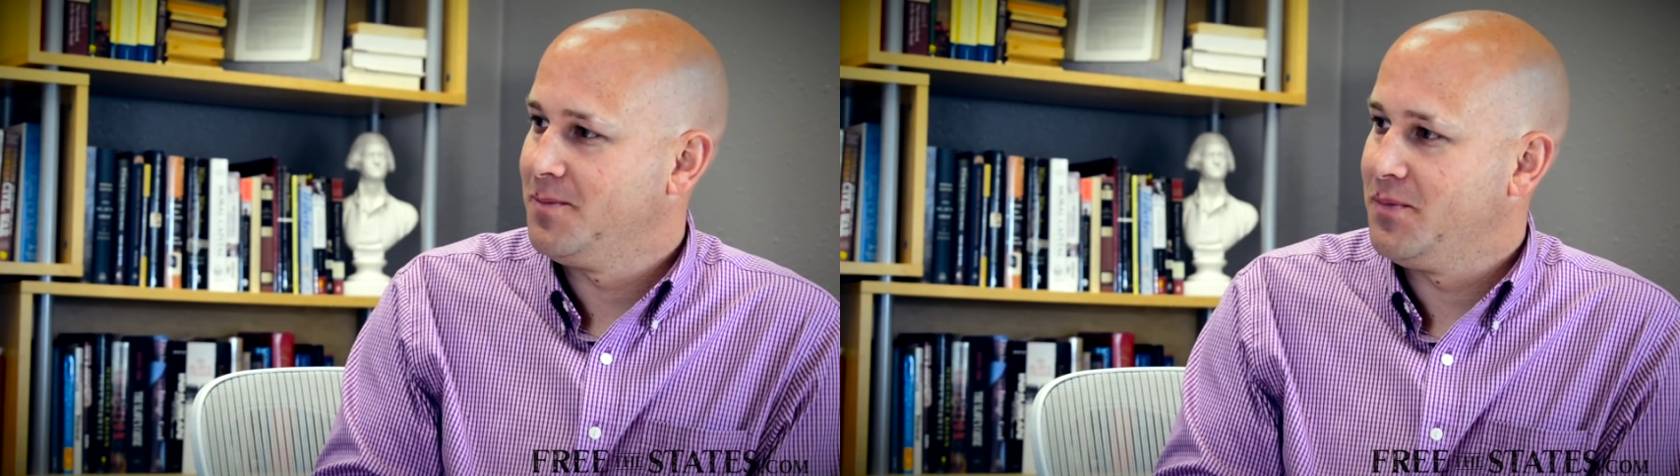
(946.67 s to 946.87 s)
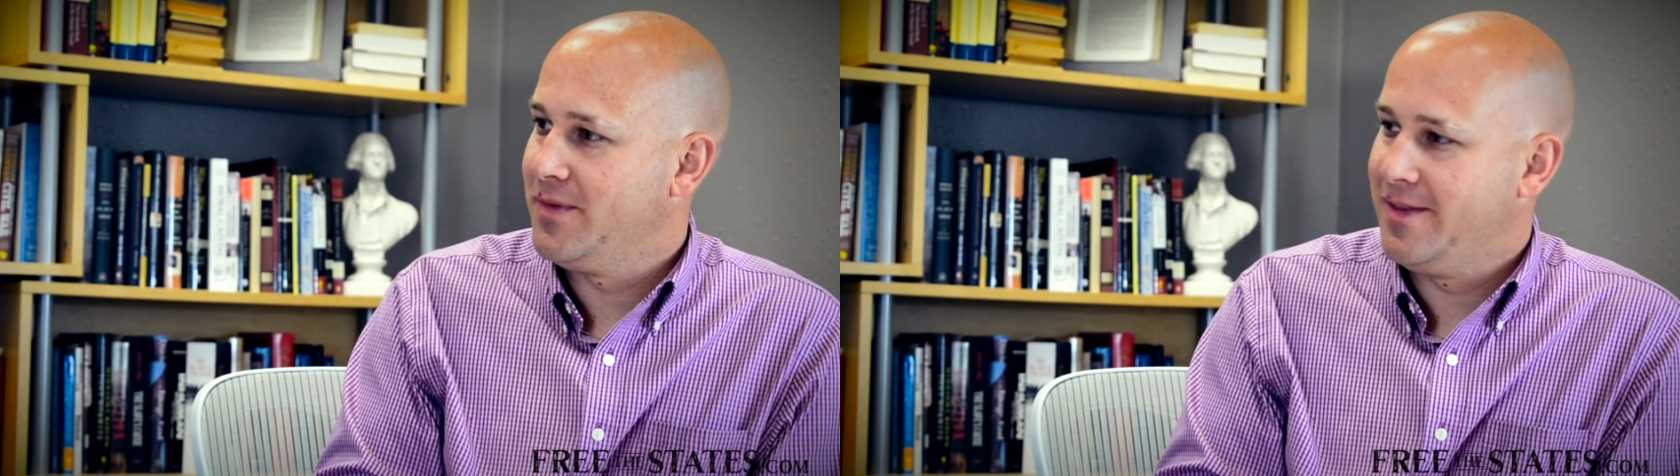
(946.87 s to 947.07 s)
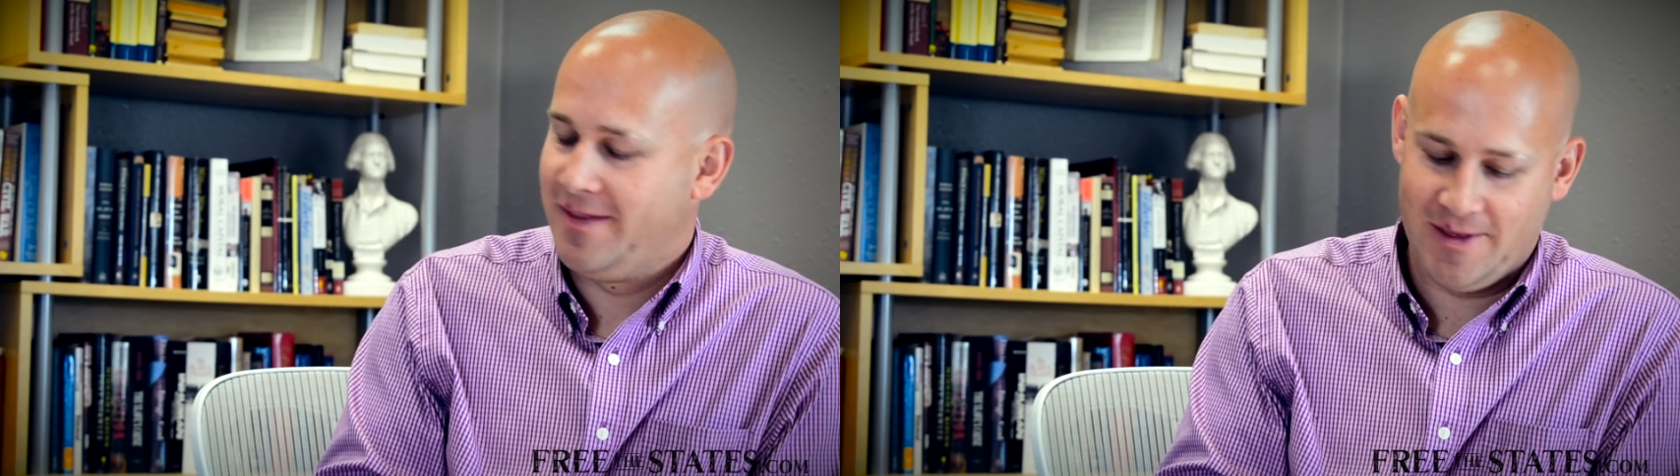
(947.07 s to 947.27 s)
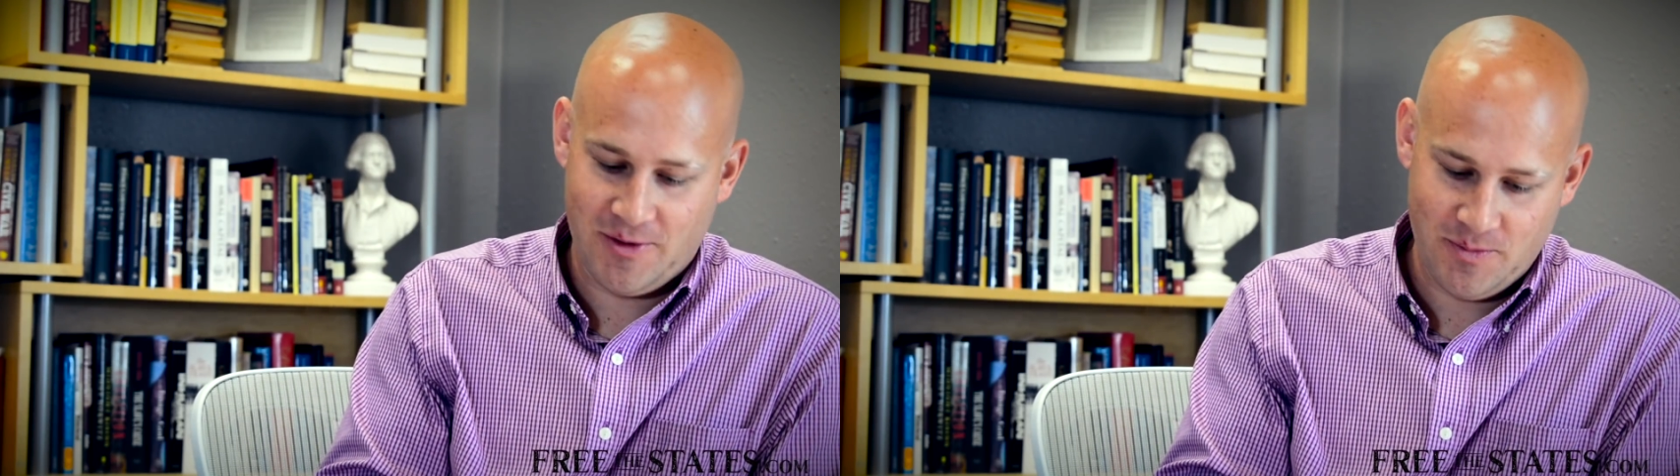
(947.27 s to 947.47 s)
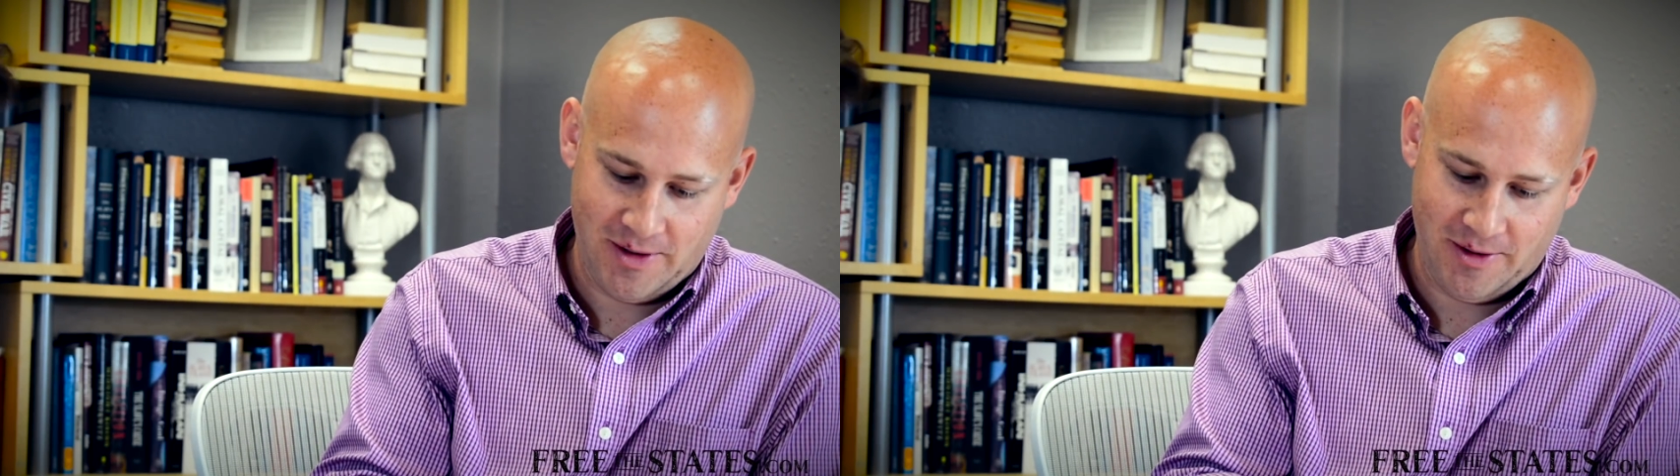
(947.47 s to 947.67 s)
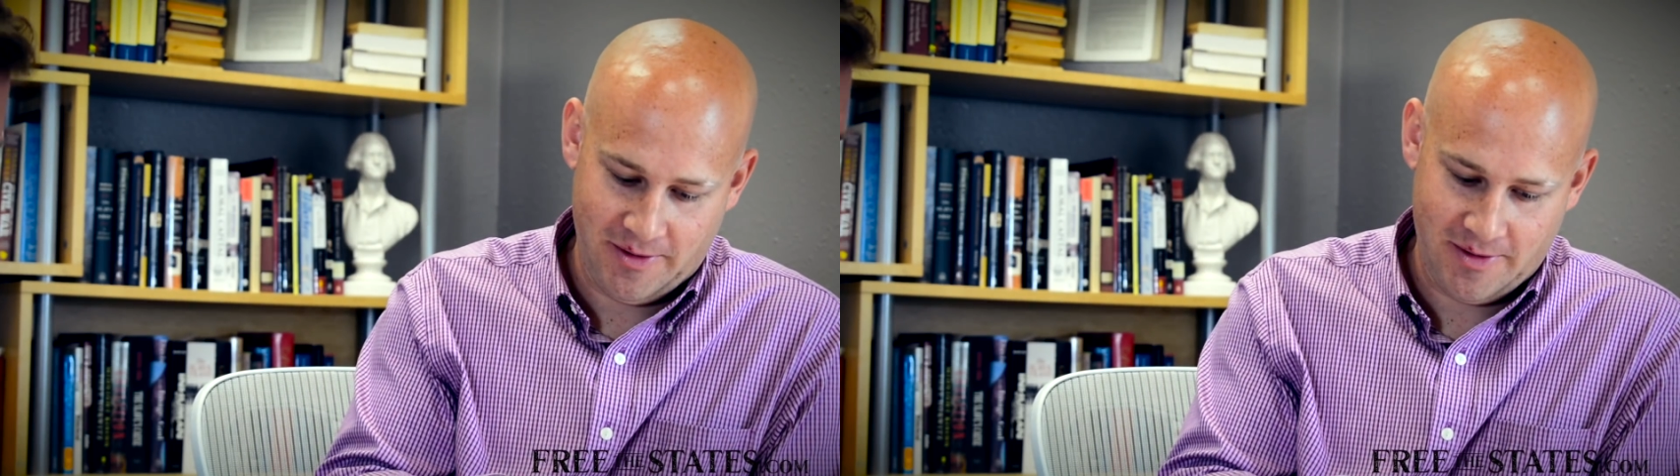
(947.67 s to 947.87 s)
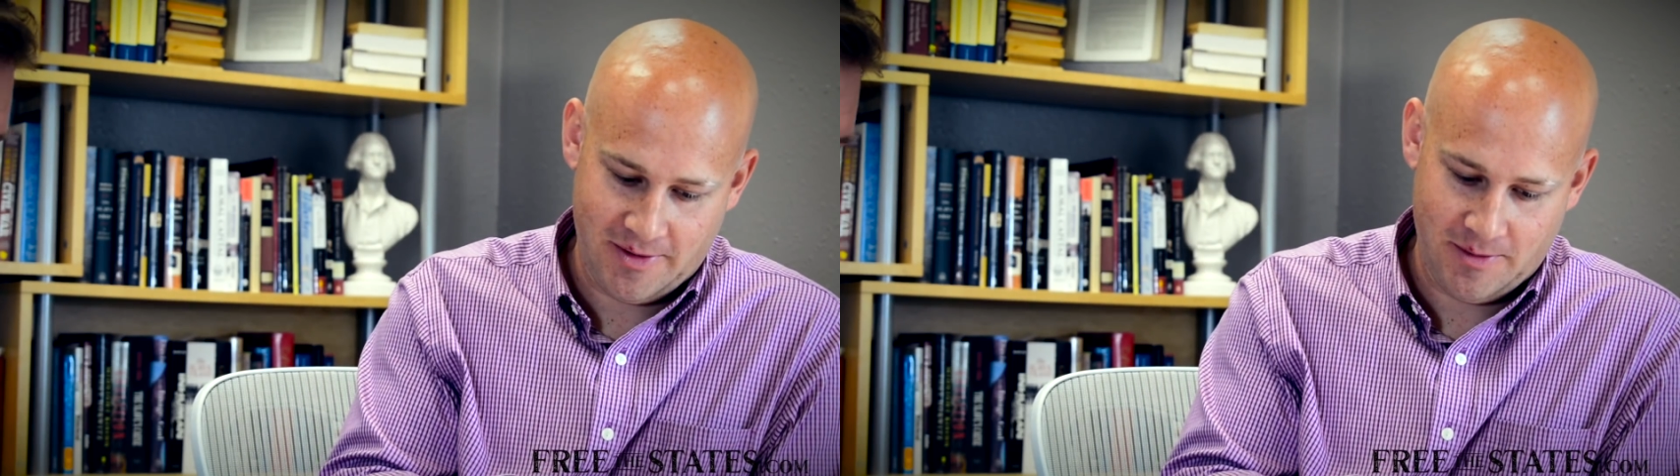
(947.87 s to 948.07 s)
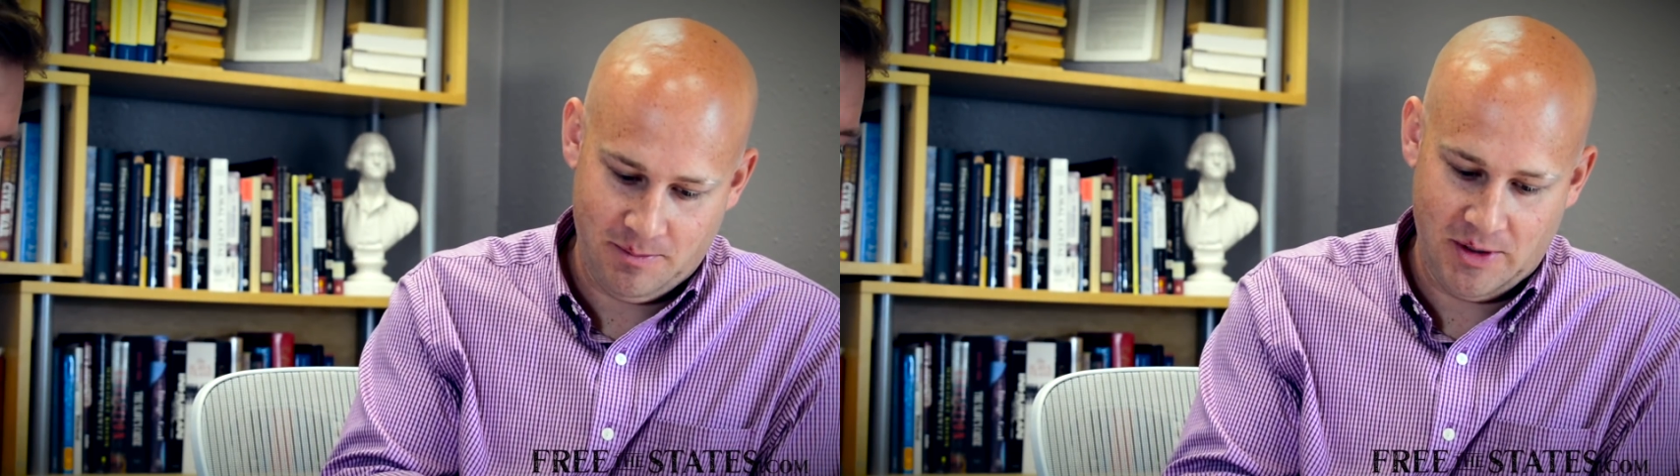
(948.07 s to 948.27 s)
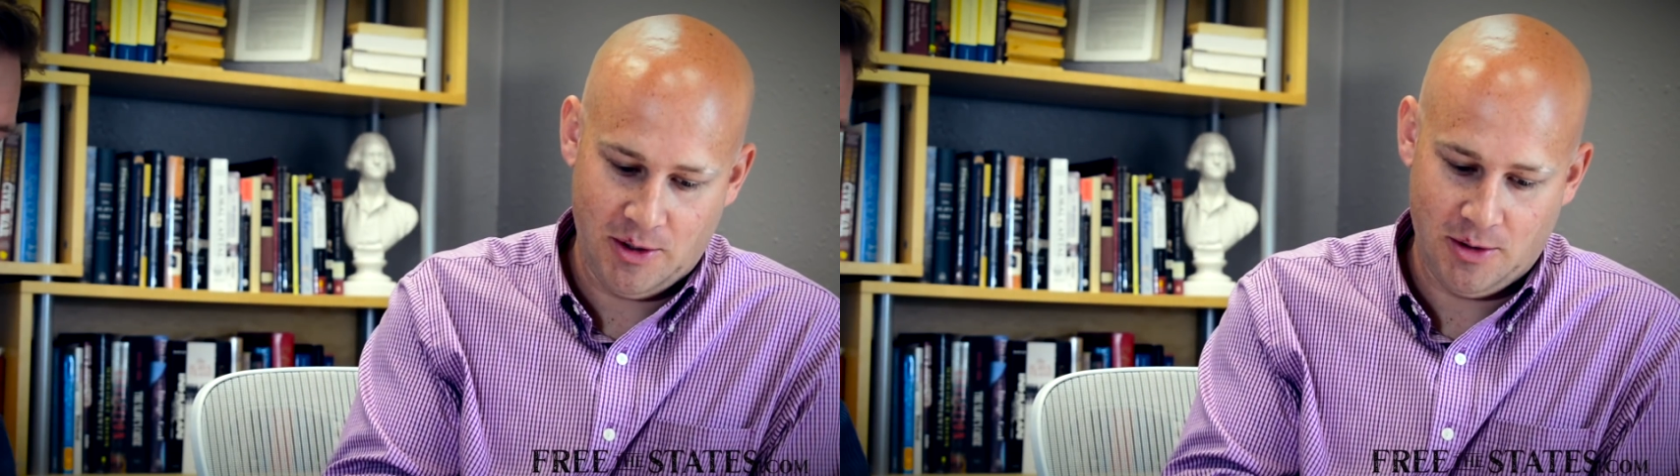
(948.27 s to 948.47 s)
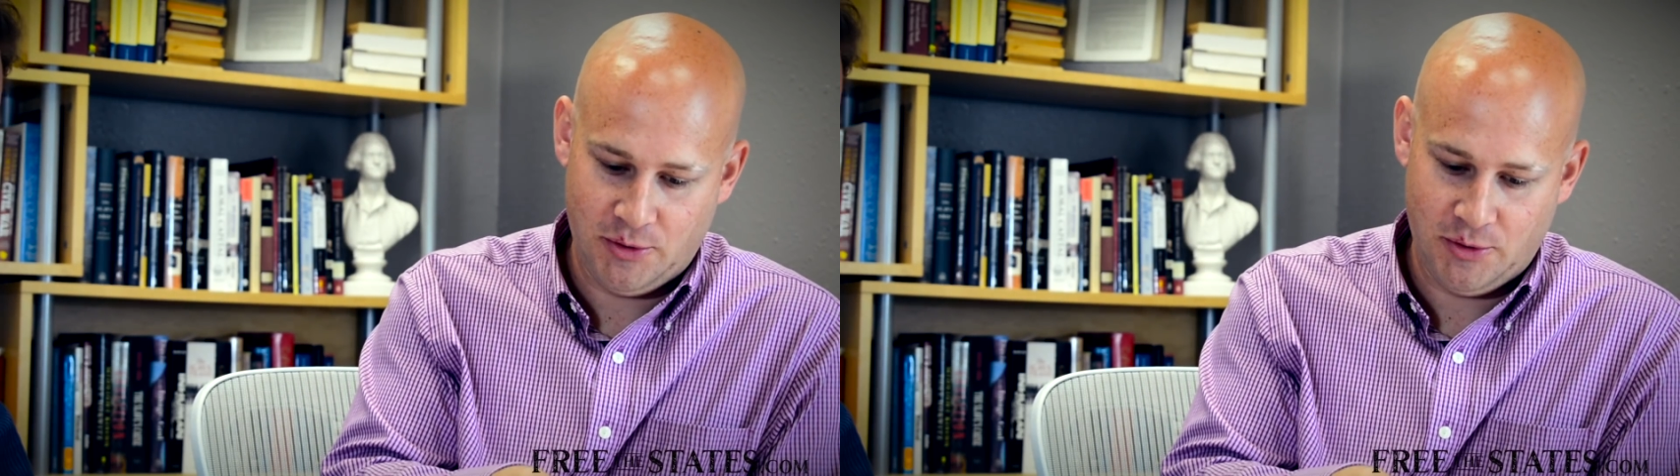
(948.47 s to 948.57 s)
This bill is a bill